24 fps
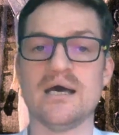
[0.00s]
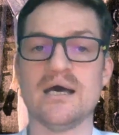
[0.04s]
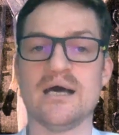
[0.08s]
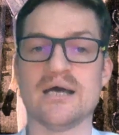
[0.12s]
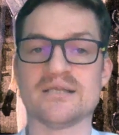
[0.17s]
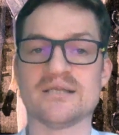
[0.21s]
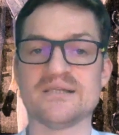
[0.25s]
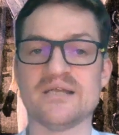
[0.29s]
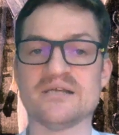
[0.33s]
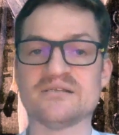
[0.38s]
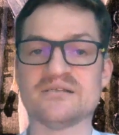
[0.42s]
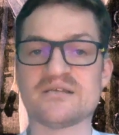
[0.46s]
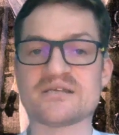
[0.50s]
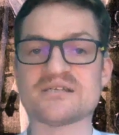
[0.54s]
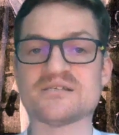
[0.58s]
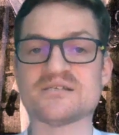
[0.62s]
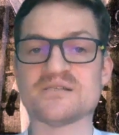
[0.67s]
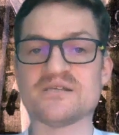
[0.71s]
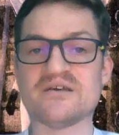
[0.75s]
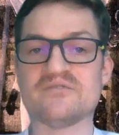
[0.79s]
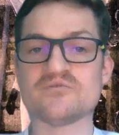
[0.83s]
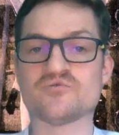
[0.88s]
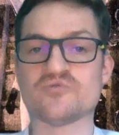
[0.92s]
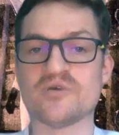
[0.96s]
Atlantic
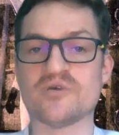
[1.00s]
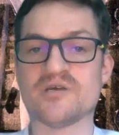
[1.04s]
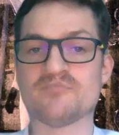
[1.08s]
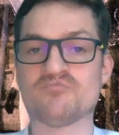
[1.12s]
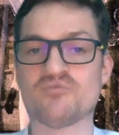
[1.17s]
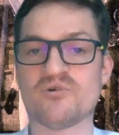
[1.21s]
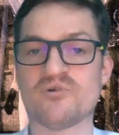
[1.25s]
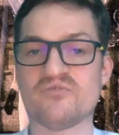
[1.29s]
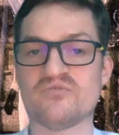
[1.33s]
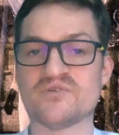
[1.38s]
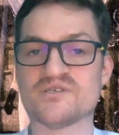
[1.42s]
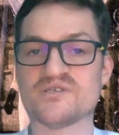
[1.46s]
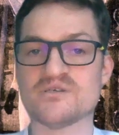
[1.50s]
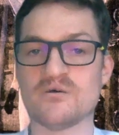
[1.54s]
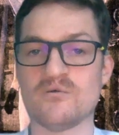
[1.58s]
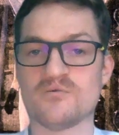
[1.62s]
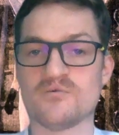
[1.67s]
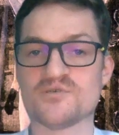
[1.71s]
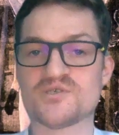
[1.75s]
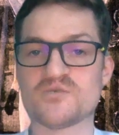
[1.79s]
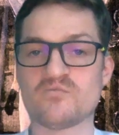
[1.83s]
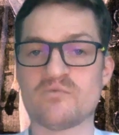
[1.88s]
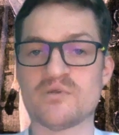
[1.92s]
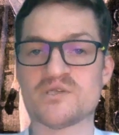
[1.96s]
slave trade profits
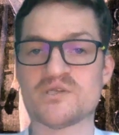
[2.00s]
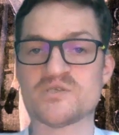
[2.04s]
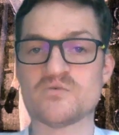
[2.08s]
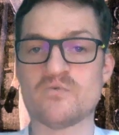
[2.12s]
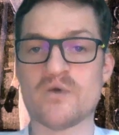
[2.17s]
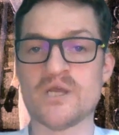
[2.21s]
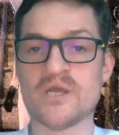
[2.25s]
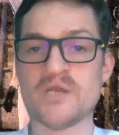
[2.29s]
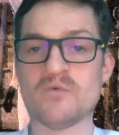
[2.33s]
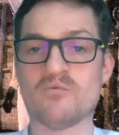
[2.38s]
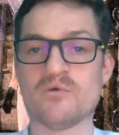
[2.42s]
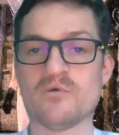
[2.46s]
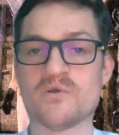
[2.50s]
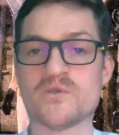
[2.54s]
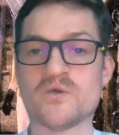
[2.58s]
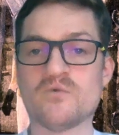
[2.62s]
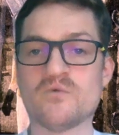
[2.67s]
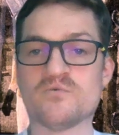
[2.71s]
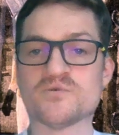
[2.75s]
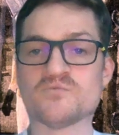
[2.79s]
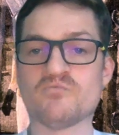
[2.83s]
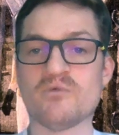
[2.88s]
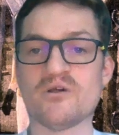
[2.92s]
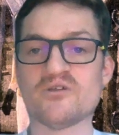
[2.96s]
also went to anyone who
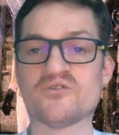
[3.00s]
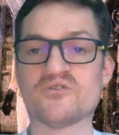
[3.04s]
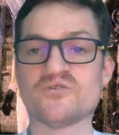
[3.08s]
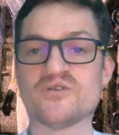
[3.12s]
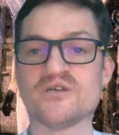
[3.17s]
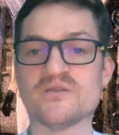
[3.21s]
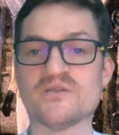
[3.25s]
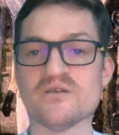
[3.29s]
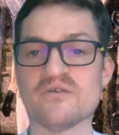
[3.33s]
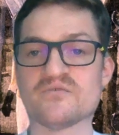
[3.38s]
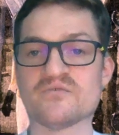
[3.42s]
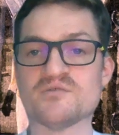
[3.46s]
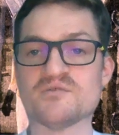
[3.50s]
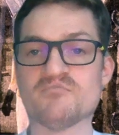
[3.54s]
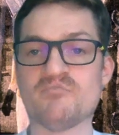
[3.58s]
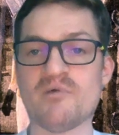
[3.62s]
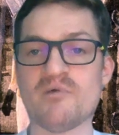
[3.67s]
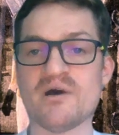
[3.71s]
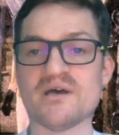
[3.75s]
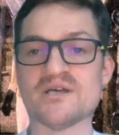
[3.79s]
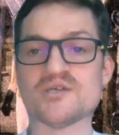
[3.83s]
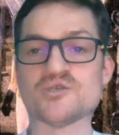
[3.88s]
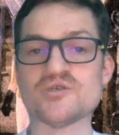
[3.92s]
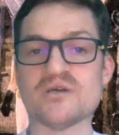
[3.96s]
was wealthy enough to
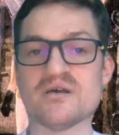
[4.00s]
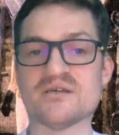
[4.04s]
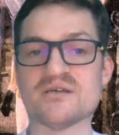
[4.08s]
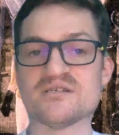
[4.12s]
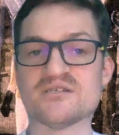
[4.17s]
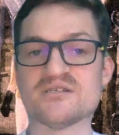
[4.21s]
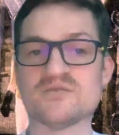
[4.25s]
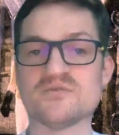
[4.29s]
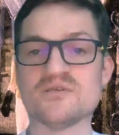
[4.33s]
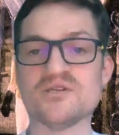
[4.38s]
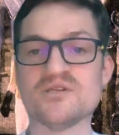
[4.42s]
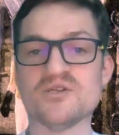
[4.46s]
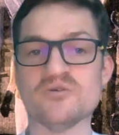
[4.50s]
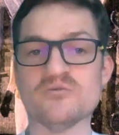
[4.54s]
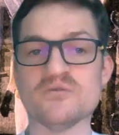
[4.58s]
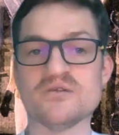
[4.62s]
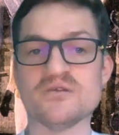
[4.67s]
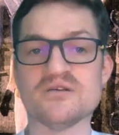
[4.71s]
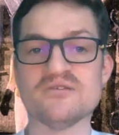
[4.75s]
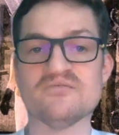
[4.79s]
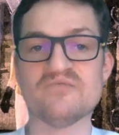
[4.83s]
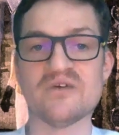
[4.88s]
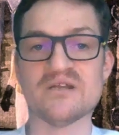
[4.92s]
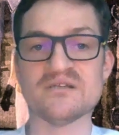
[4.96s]
buy shares in the newly
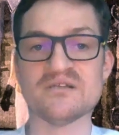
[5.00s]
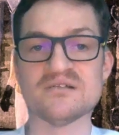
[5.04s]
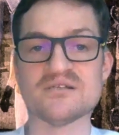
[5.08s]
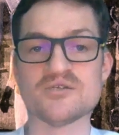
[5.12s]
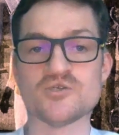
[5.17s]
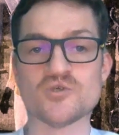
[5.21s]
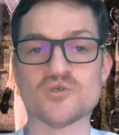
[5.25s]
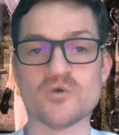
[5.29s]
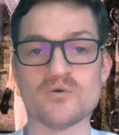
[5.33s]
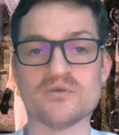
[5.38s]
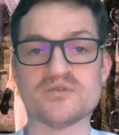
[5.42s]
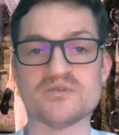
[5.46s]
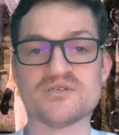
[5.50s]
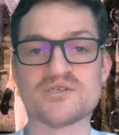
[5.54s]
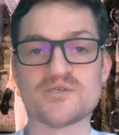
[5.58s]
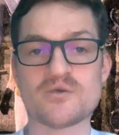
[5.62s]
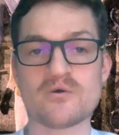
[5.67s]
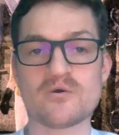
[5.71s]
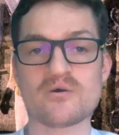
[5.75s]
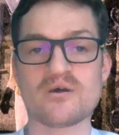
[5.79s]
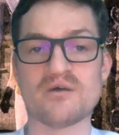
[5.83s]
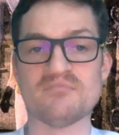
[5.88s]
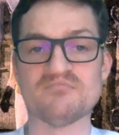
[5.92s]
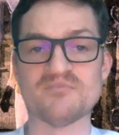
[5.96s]
invented joint
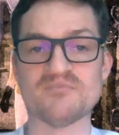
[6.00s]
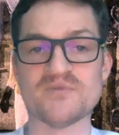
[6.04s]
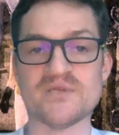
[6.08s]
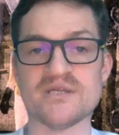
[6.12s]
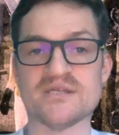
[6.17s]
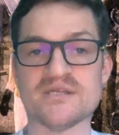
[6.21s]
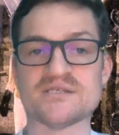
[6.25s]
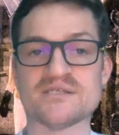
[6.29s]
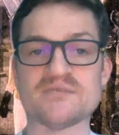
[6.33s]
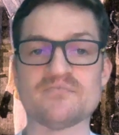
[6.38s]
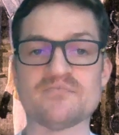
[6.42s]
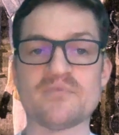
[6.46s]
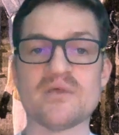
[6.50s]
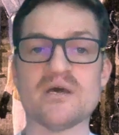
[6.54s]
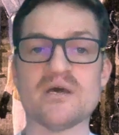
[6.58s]
stock companies.